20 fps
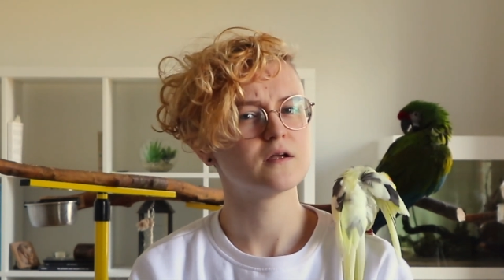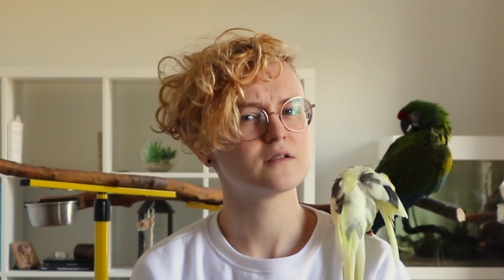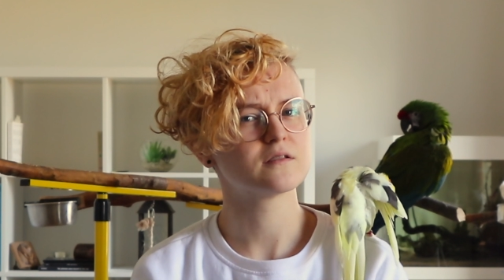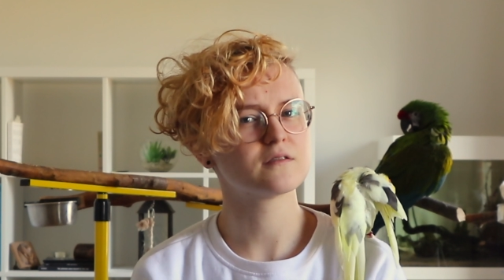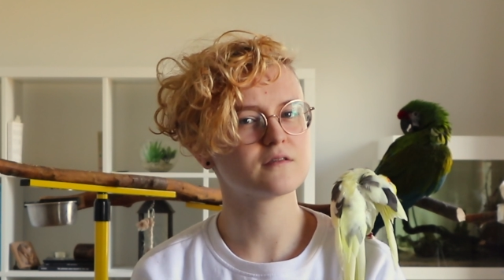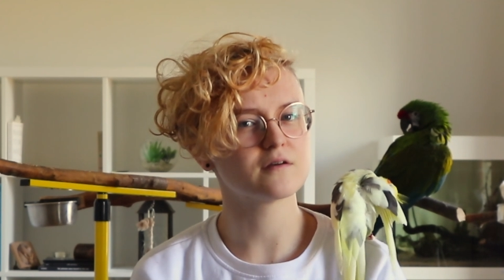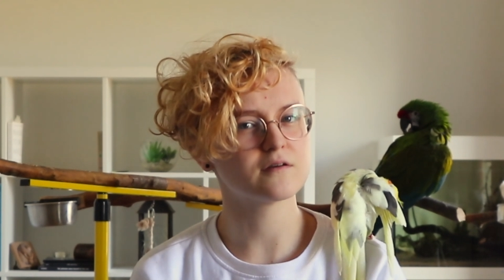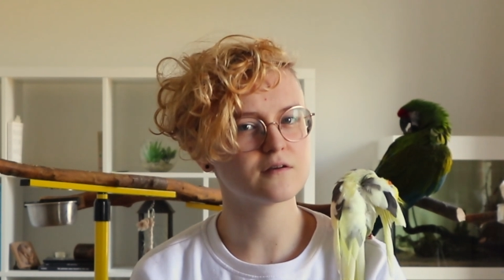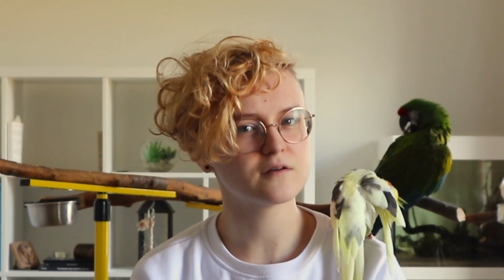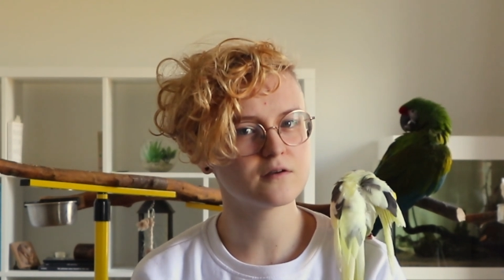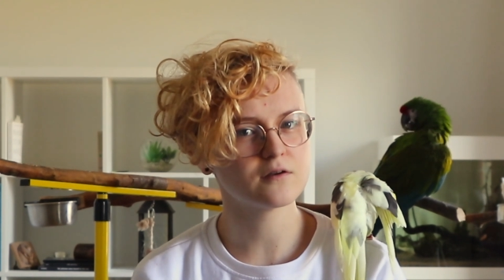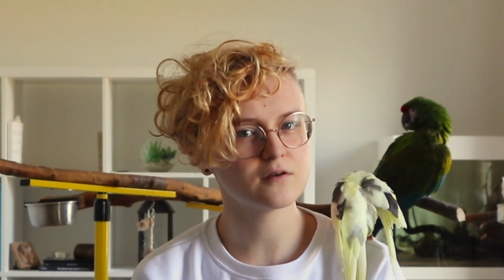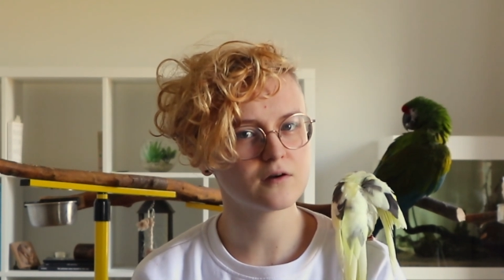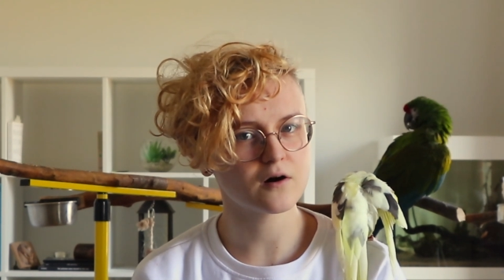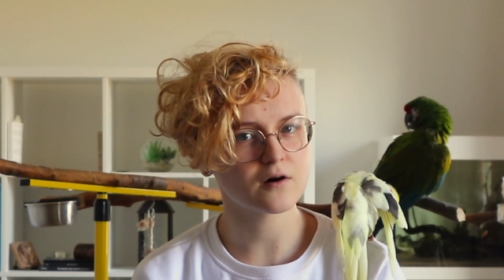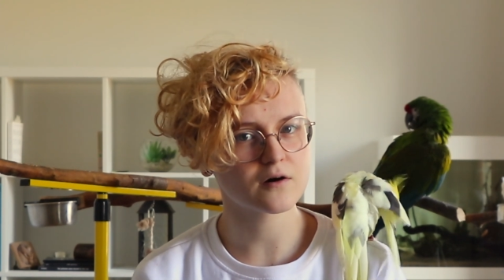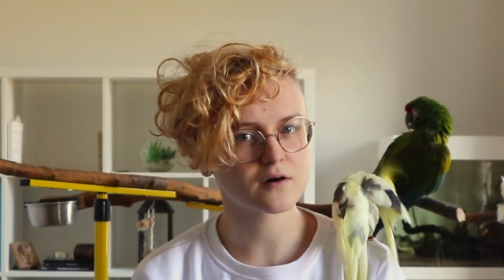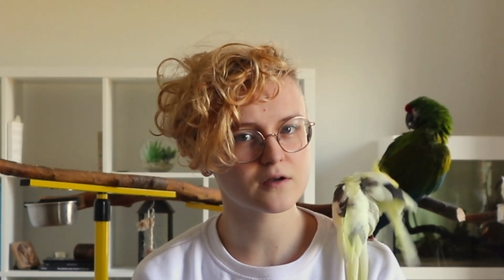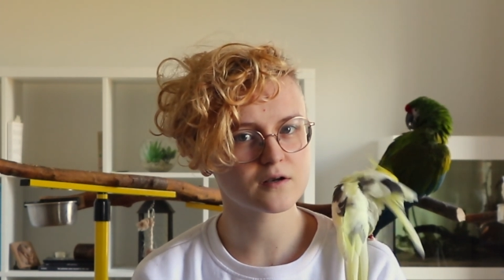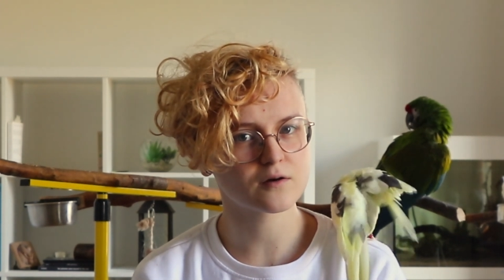they're
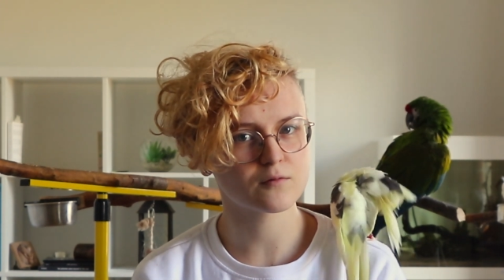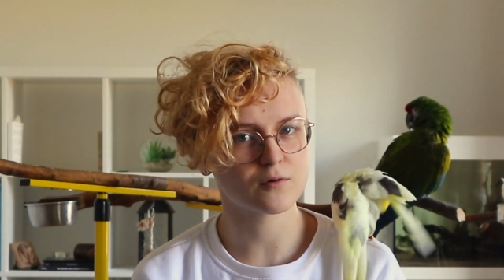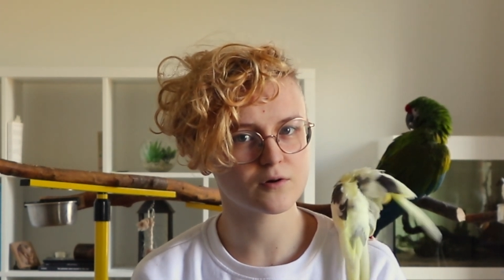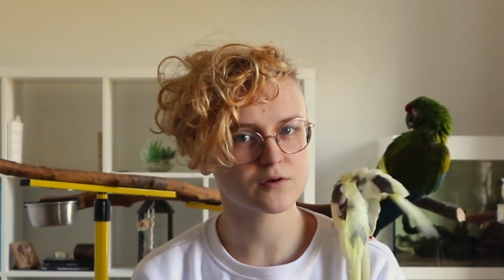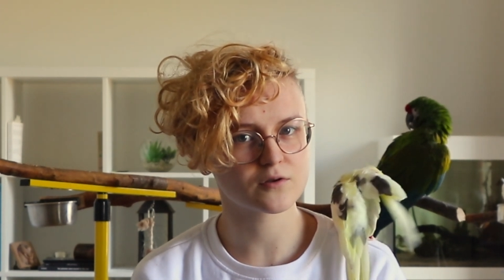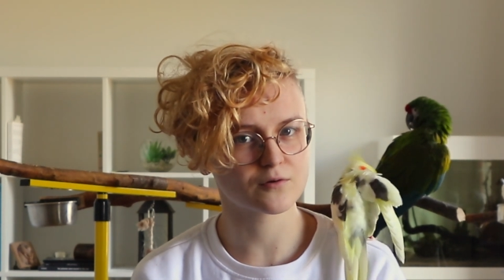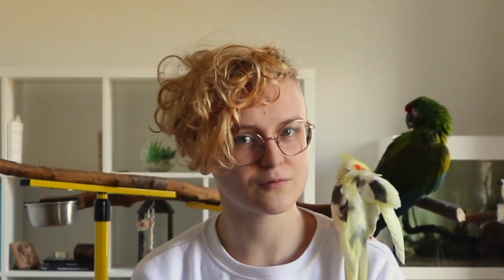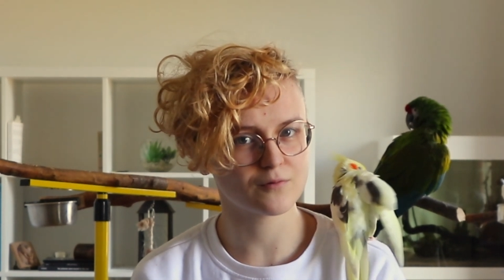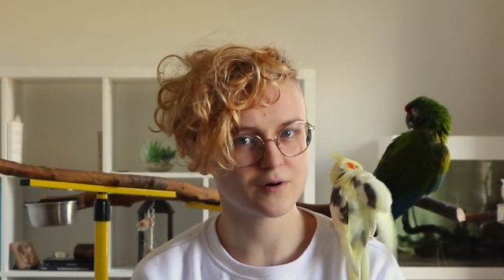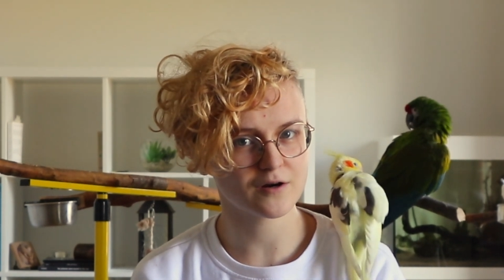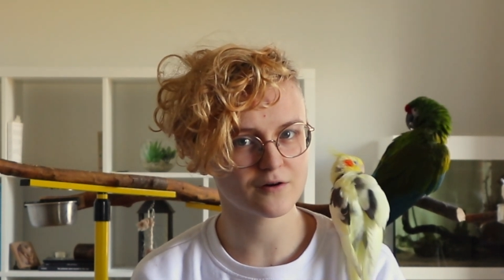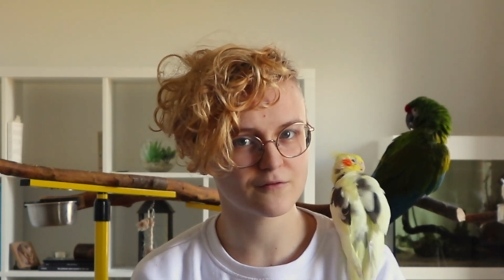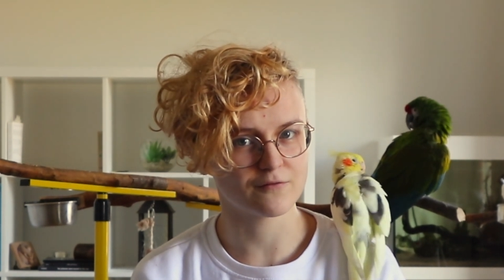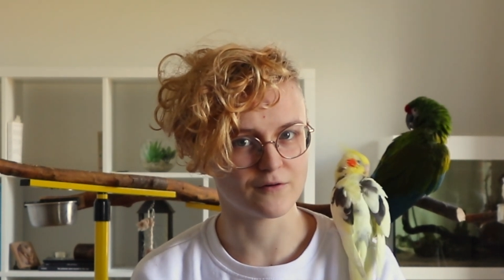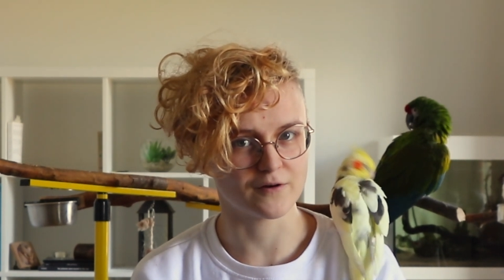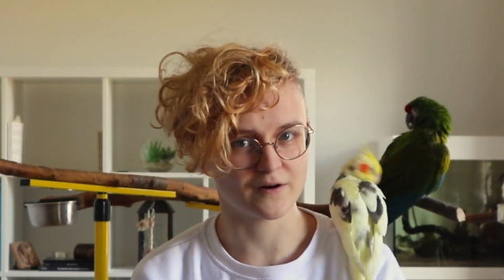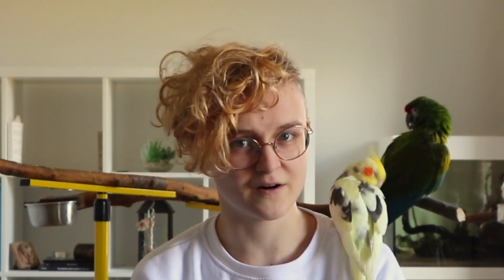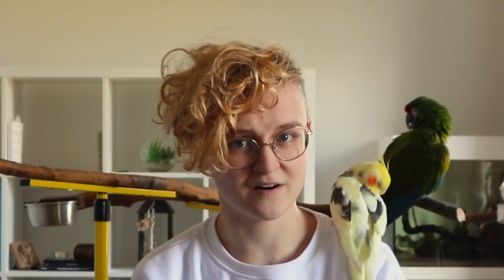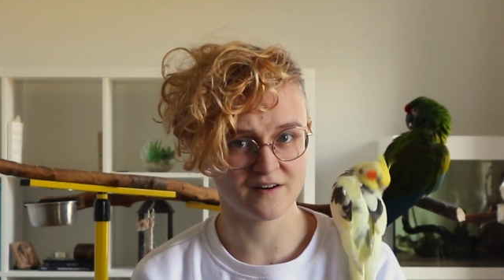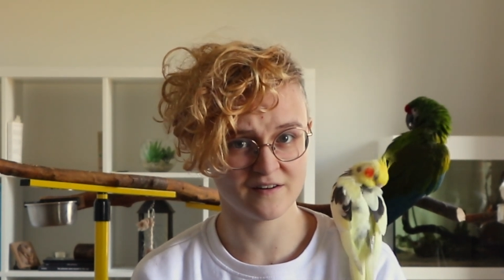not going to want to work for
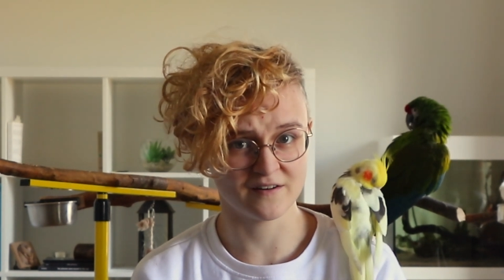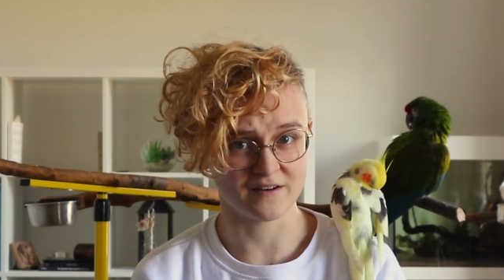it, are